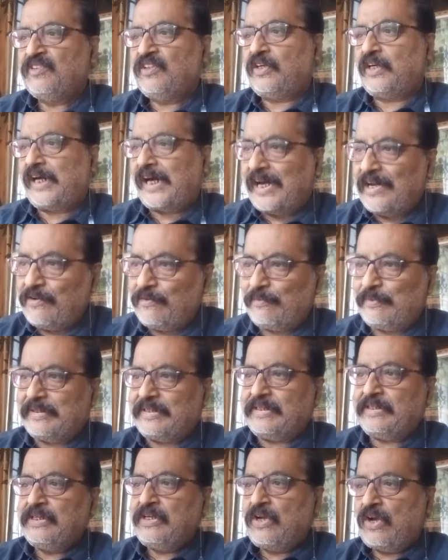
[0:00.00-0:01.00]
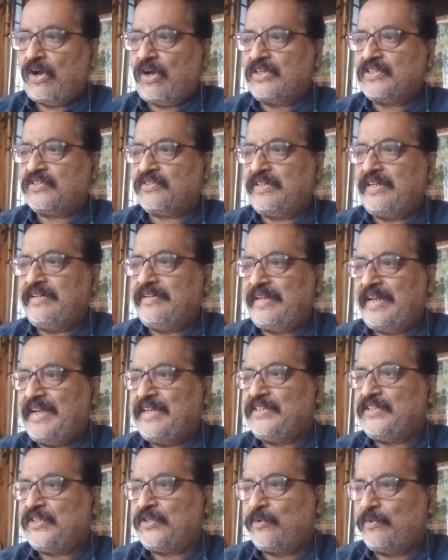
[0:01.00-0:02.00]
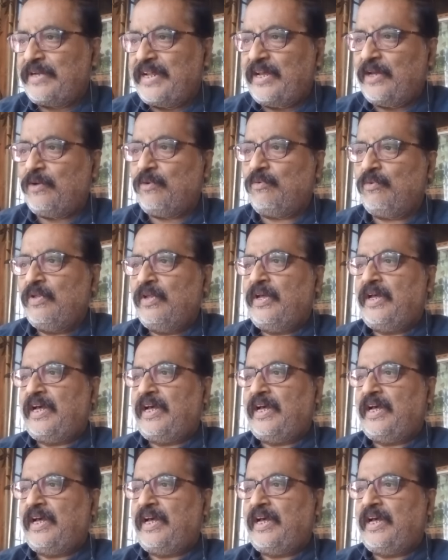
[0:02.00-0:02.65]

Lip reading: However, Austen is today